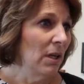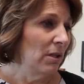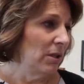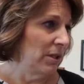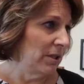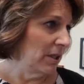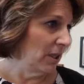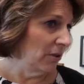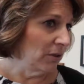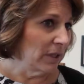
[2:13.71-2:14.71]
You just
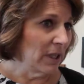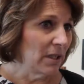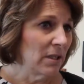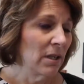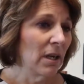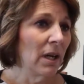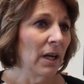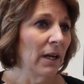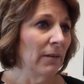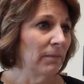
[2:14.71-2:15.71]
ignore it.
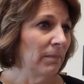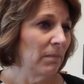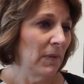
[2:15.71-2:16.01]
Um,